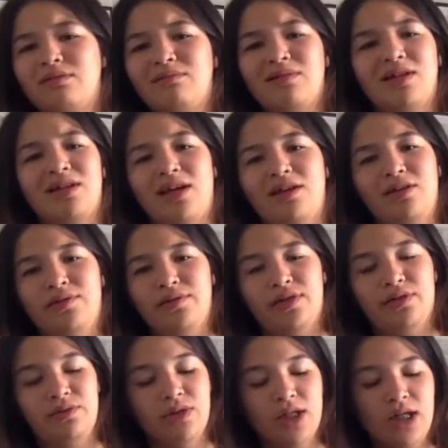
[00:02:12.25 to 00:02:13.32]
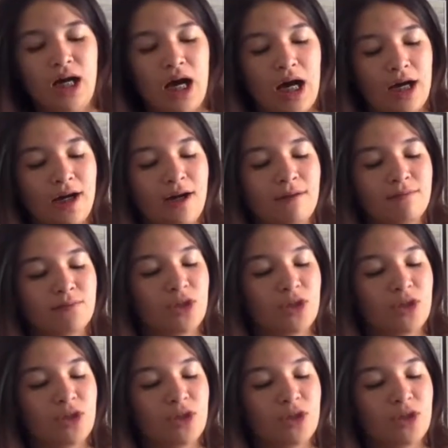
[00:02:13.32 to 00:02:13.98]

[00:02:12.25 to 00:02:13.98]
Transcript: something. I don't even know.